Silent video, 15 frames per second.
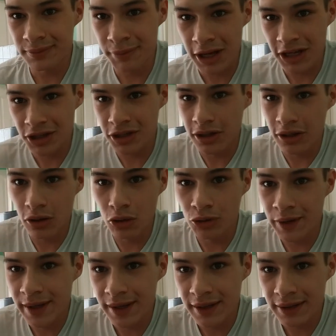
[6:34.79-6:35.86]
pinch the
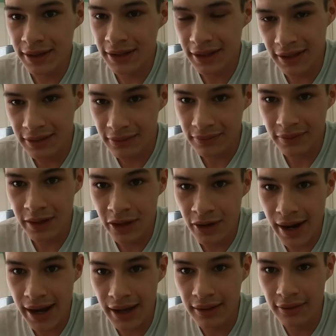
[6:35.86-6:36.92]
O-ring and then you
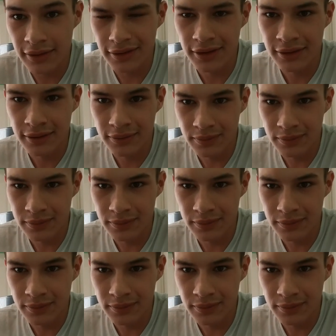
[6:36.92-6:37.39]
crack or